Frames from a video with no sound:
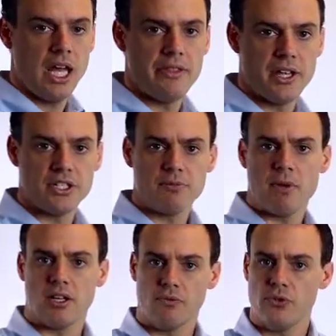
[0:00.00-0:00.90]
And they just
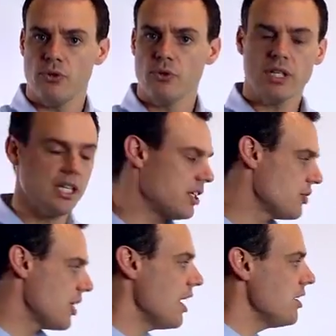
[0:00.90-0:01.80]
made a few key
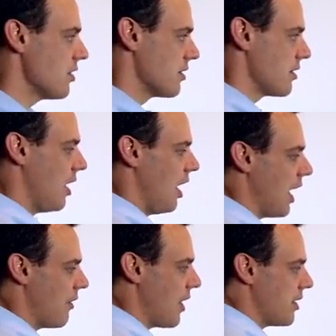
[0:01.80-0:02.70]
changes
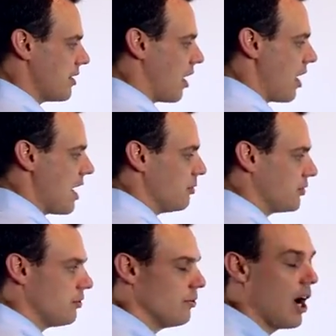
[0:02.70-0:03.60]
that are able
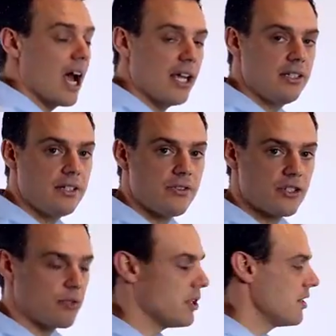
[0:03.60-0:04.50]
to heighten the
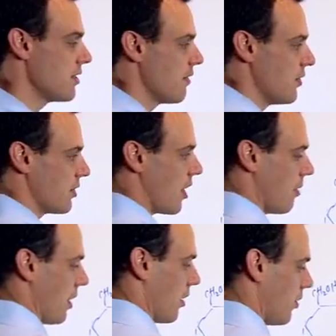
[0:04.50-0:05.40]
sweetness of this
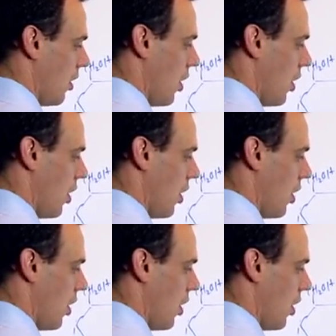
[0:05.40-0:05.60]
compound.